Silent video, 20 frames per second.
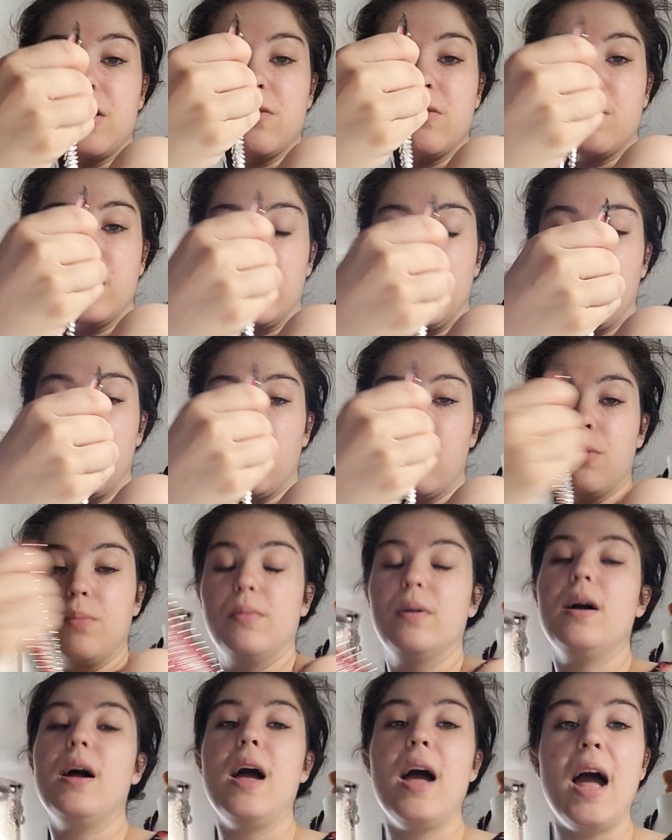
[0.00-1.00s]
of my
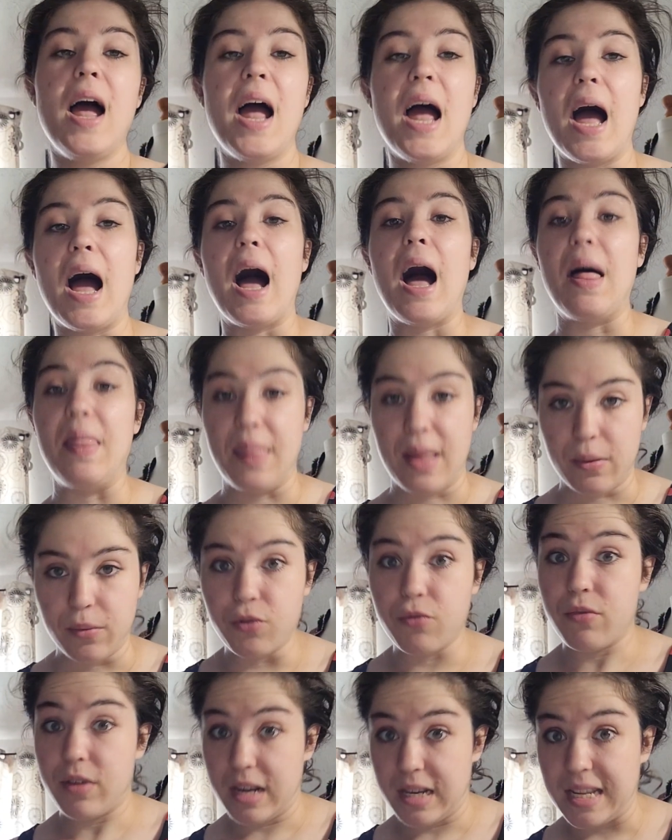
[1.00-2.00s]
arm and that
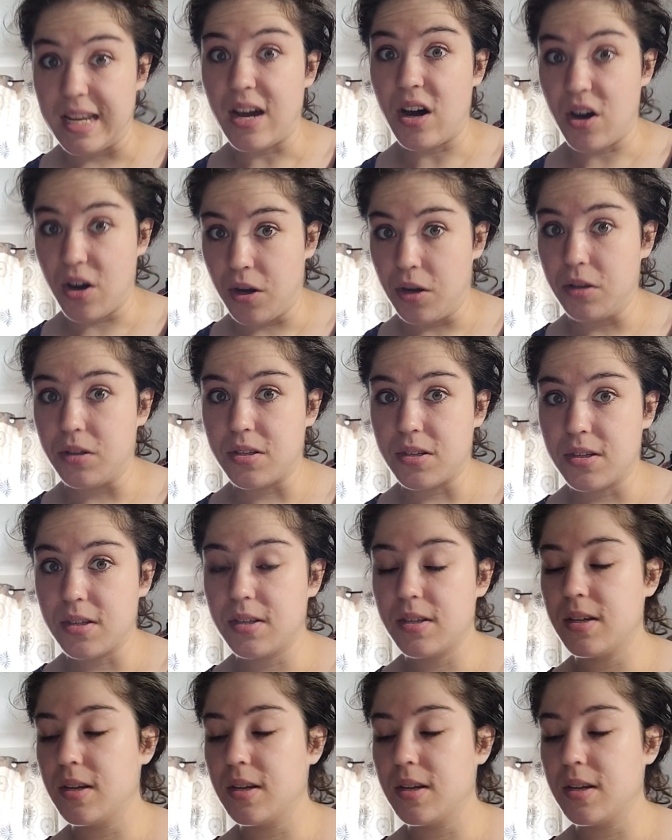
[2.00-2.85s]
would really hurt.